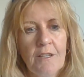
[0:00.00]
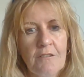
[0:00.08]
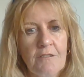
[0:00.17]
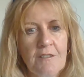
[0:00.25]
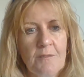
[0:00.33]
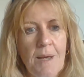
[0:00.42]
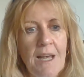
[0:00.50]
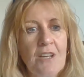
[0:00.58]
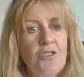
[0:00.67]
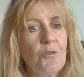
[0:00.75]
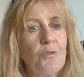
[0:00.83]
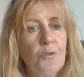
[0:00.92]
Chris
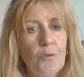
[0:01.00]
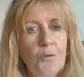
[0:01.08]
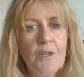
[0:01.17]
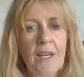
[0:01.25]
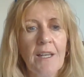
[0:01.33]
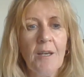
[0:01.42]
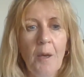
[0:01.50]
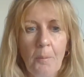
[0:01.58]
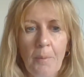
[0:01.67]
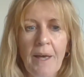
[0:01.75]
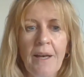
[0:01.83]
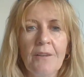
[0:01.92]
Marshall talking
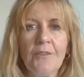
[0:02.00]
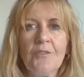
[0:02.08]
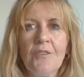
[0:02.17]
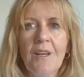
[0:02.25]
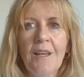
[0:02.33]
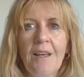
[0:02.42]
about